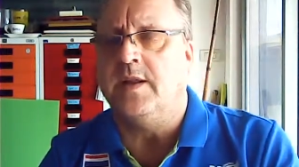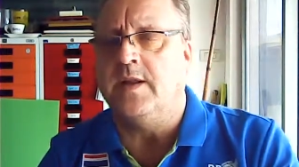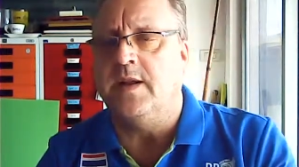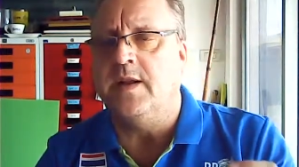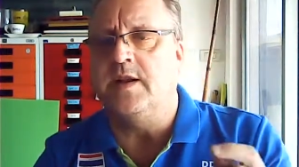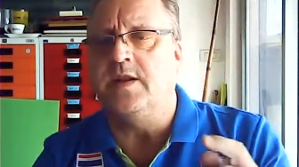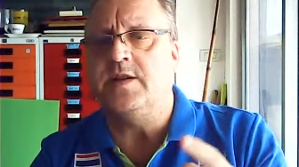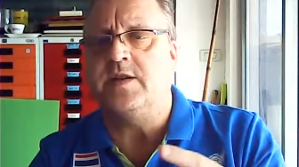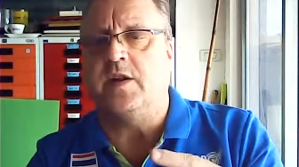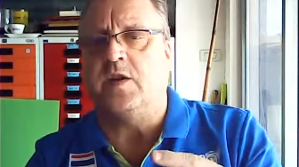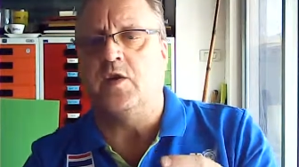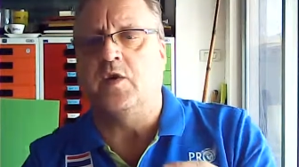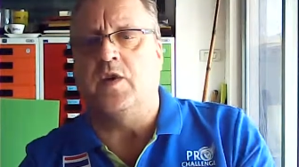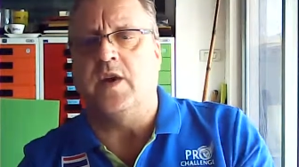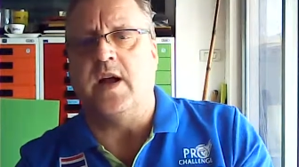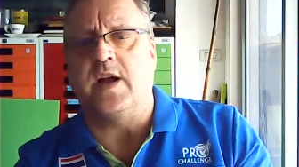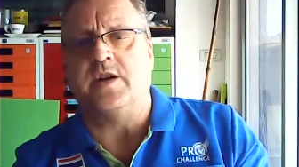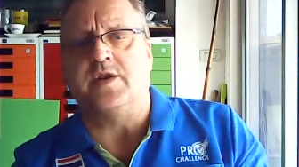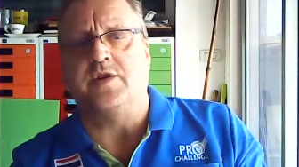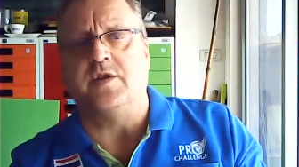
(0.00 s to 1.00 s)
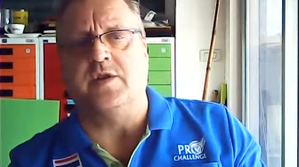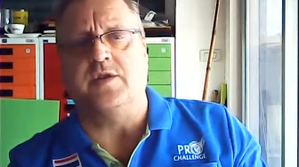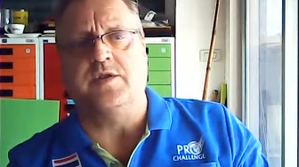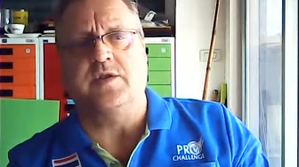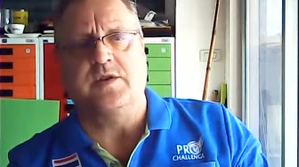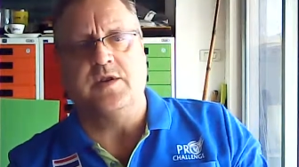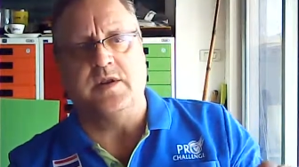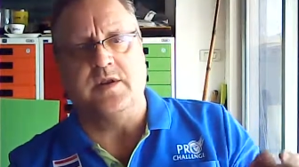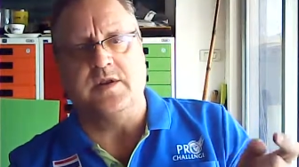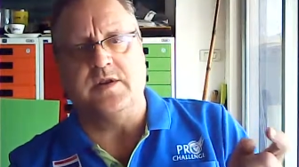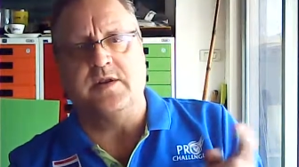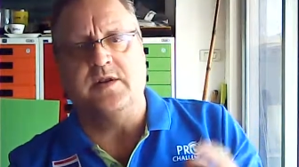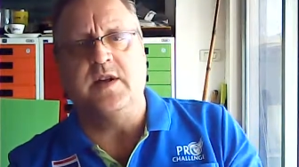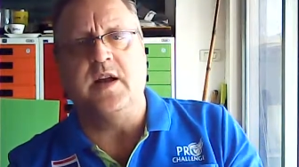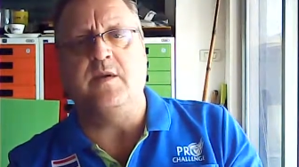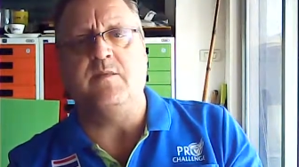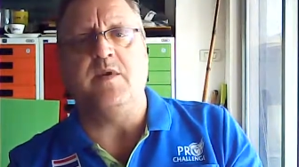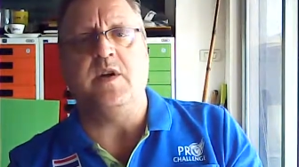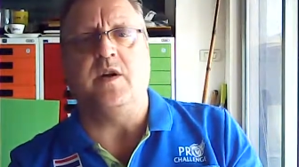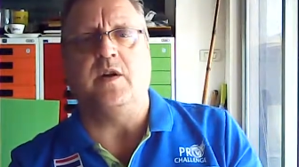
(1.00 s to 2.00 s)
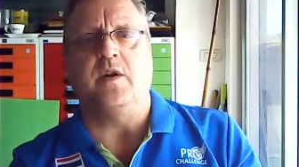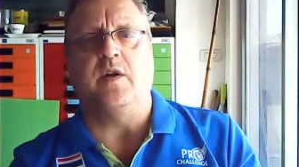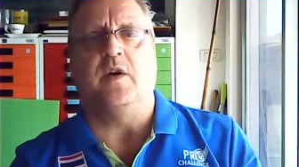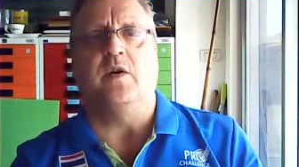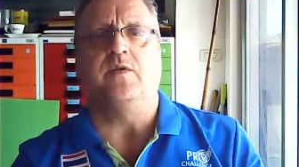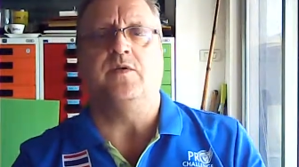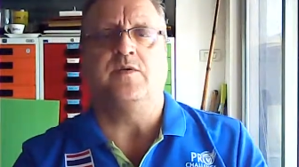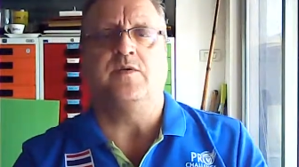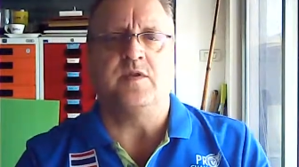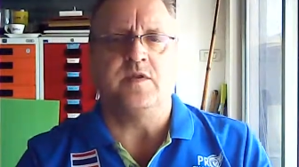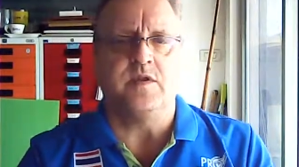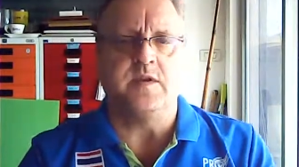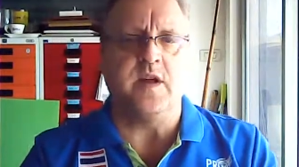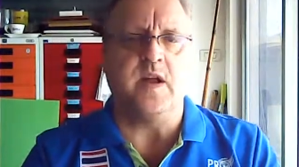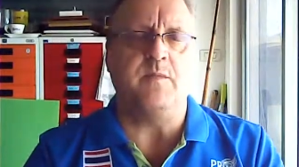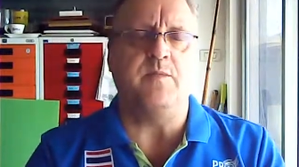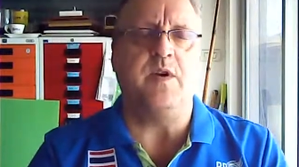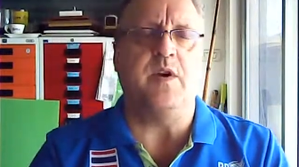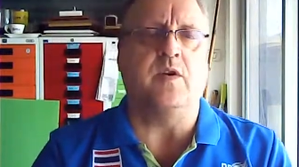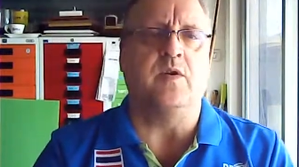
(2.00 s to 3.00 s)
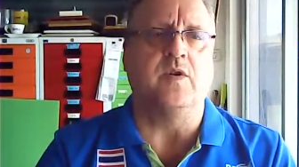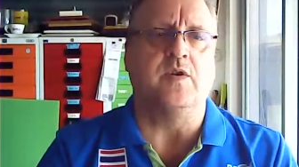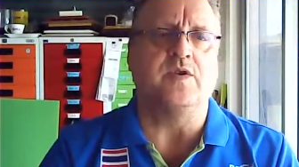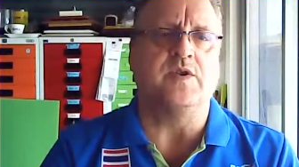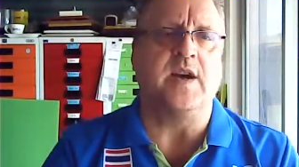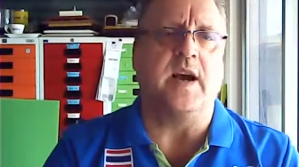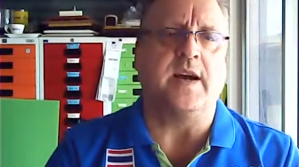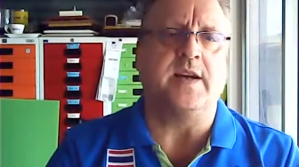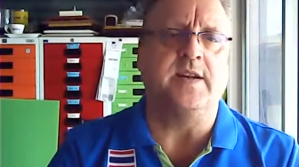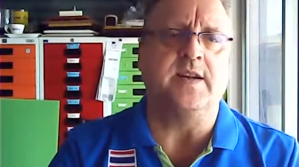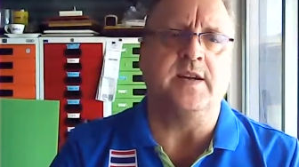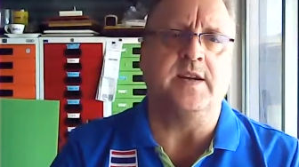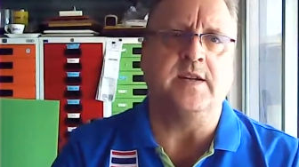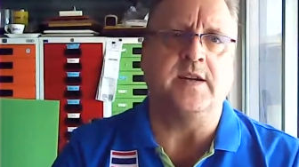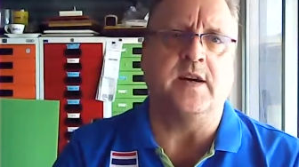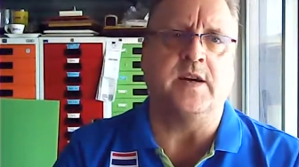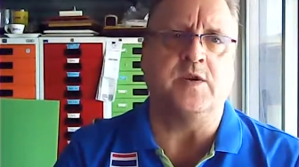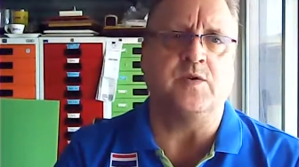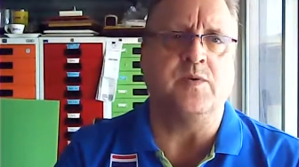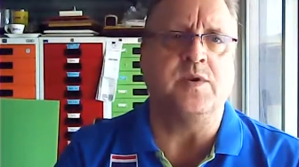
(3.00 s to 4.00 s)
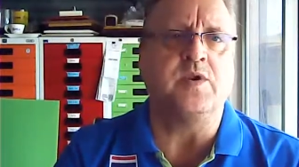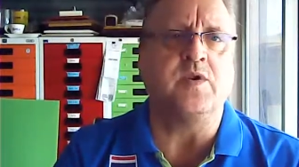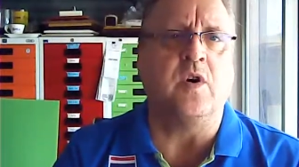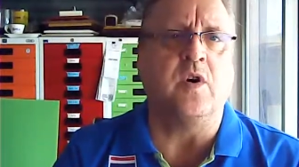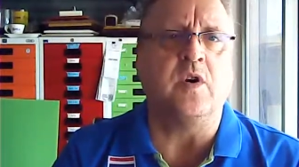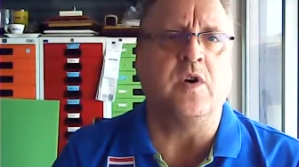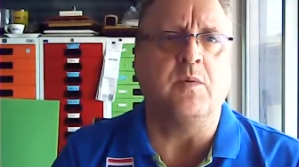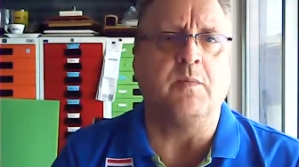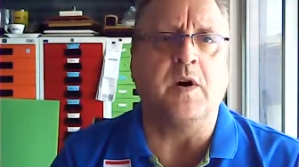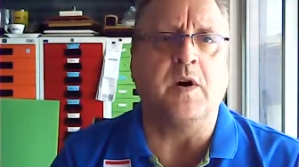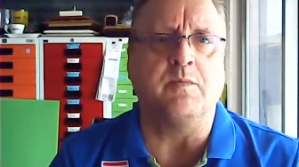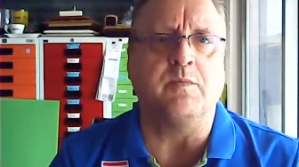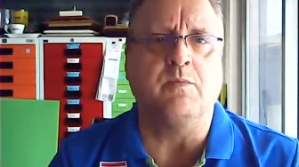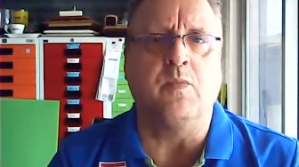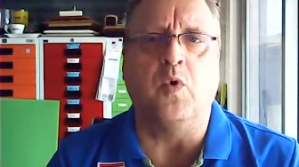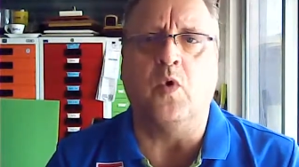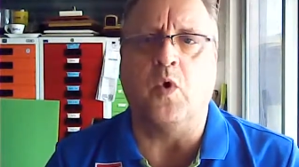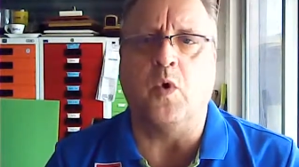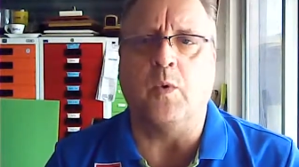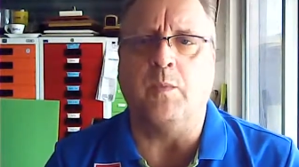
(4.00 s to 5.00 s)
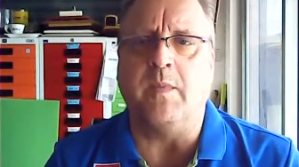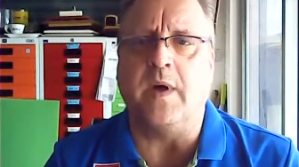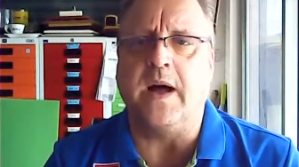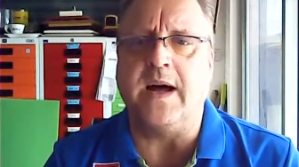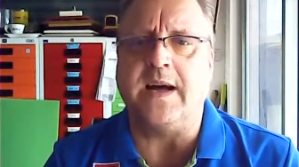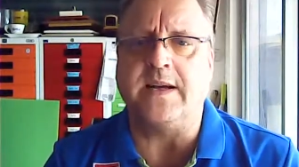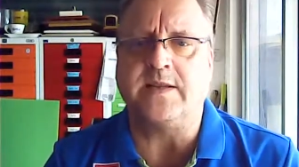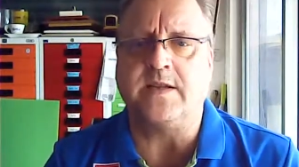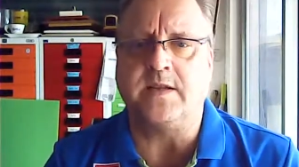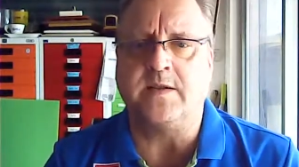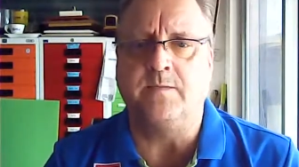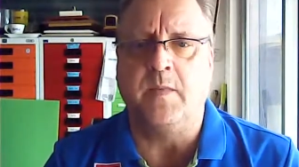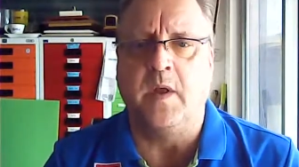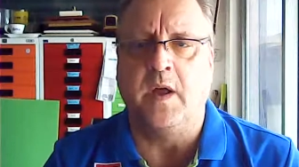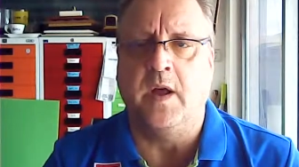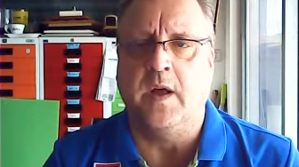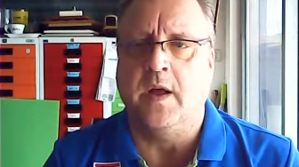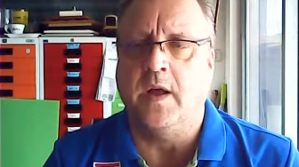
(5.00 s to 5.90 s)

There is a connections. Send me a note. Send me your contact details. We talk about more as